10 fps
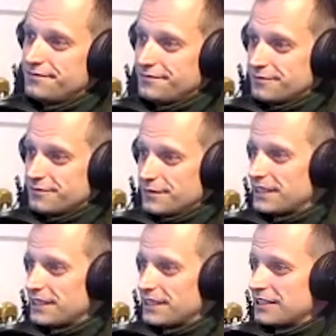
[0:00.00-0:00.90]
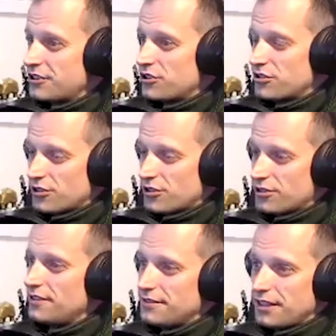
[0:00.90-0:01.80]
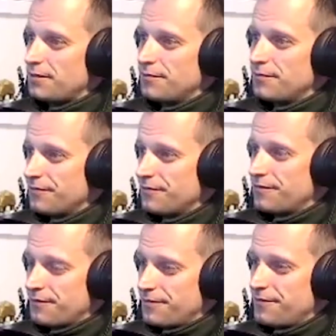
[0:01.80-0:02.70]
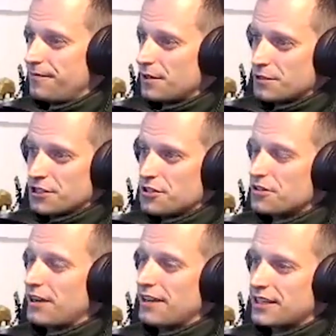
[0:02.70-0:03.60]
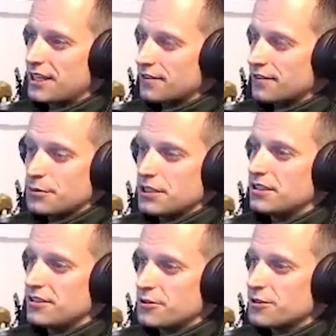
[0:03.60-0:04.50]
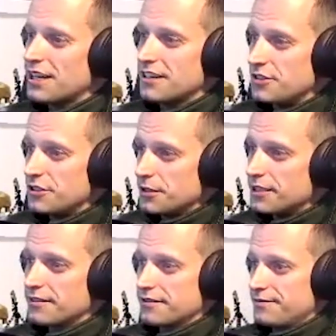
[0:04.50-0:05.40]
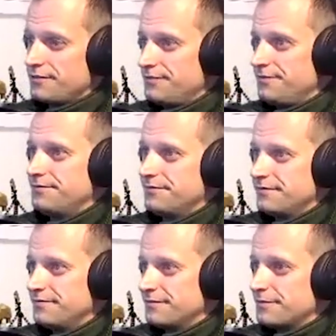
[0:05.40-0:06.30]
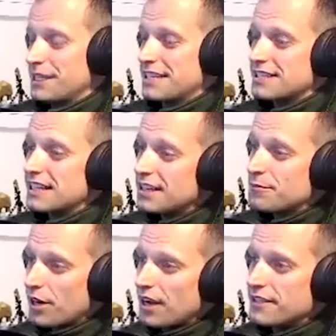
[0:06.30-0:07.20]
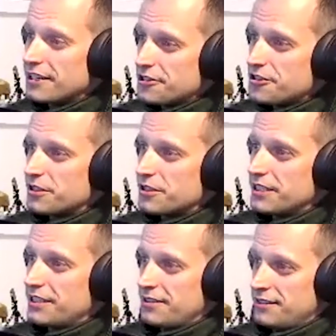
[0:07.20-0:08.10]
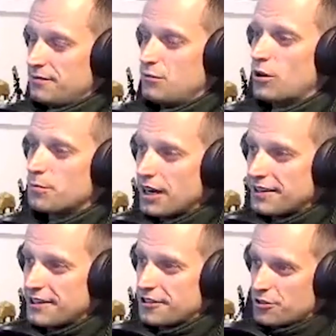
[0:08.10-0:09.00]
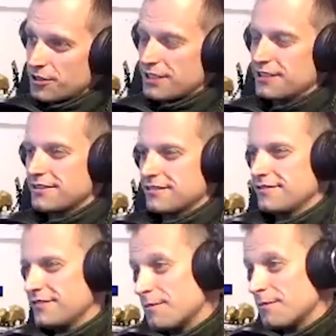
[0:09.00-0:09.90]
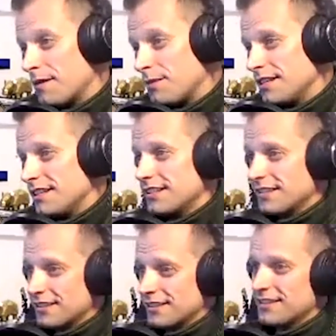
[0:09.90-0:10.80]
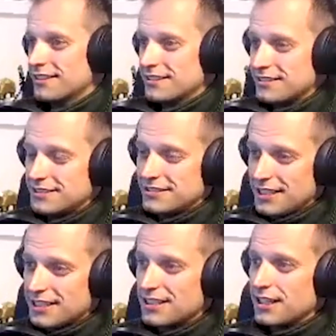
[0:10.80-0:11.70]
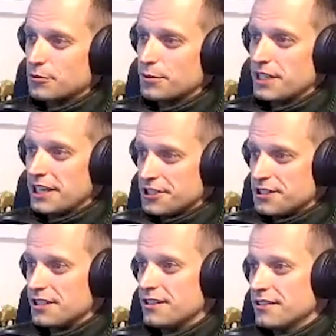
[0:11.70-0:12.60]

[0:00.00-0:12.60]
We can certainly fill them. But we just don't have a government that knows how to do it because they need private industry, more private industry, in my opinion, less government agency.